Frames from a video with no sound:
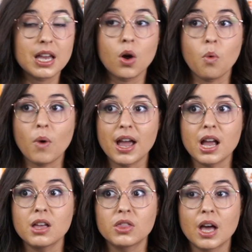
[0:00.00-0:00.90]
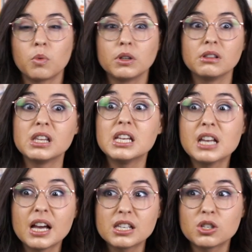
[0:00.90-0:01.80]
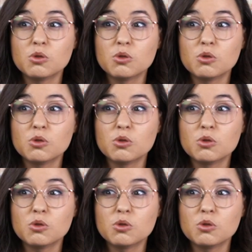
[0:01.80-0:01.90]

in a way that will lead us